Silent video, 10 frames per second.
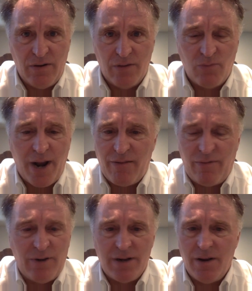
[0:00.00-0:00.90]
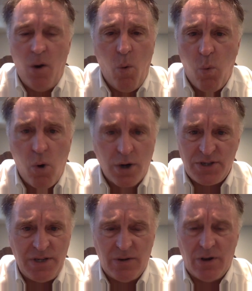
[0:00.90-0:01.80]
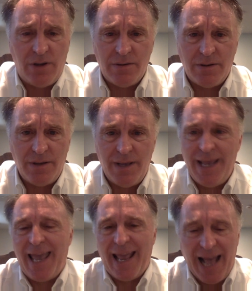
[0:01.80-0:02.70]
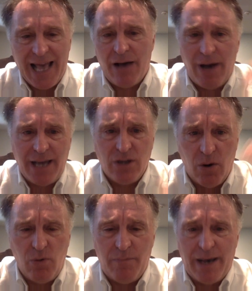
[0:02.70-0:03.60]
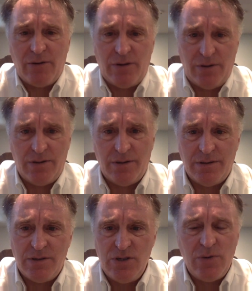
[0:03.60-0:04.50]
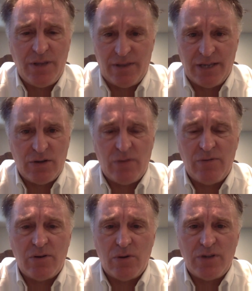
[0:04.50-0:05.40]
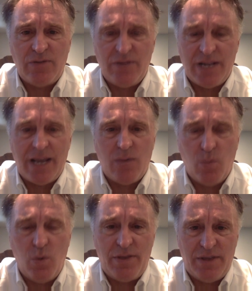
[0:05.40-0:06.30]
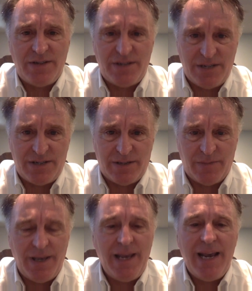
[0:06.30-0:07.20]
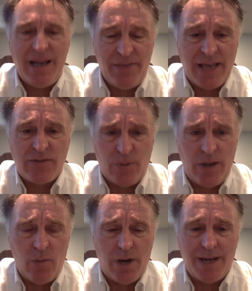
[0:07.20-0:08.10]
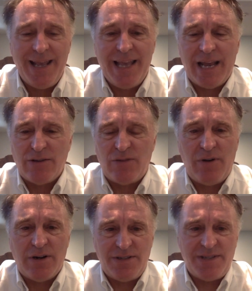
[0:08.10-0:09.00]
right up front, warts and all, and how I go about doing things over the course of a day with this system. That's what I want. Now, as far as the